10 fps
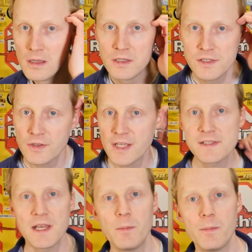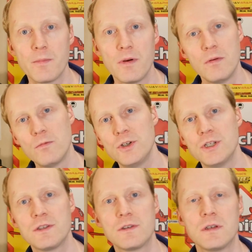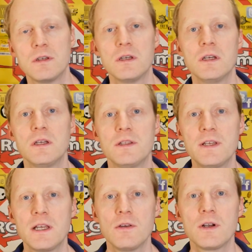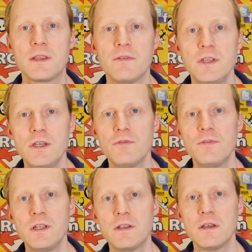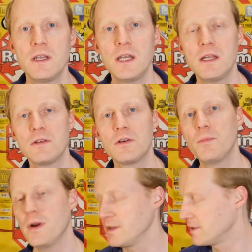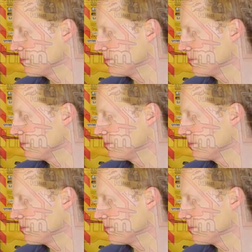So next up, we just take a look at the video feed and compare it.